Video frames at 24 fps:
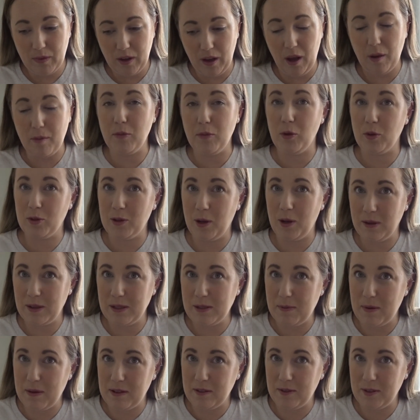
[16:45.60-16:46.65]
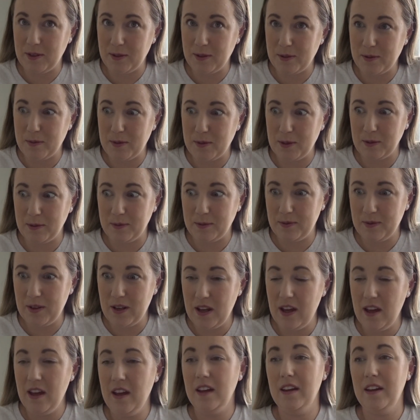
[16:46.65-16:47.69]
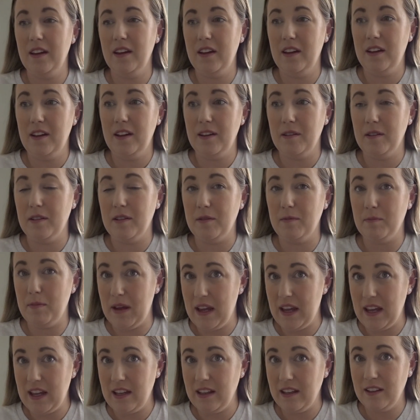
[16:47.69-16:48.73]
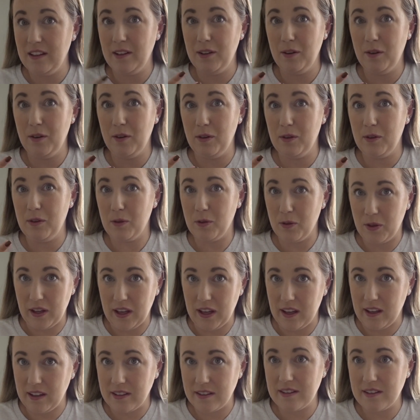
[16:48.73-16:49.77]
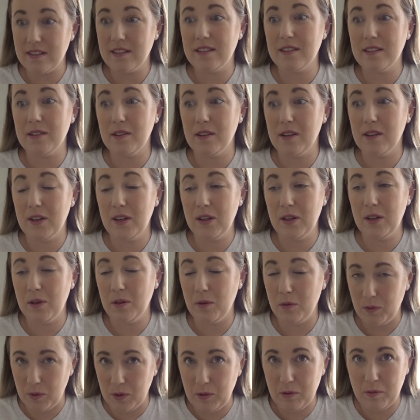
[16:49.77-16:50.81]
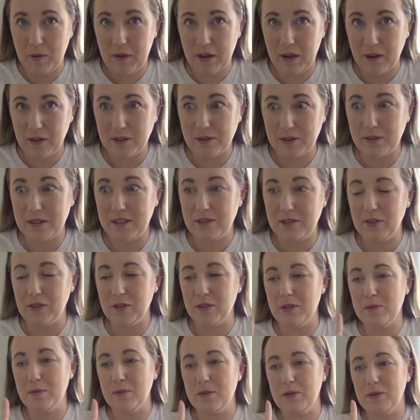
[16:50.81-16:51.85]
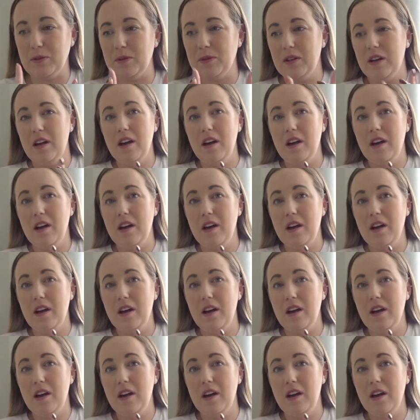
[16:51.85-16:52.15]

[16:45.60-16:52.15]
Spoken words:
I'm not going to Bedford Hospital. Me, all the kids, we will be going to a different hospital.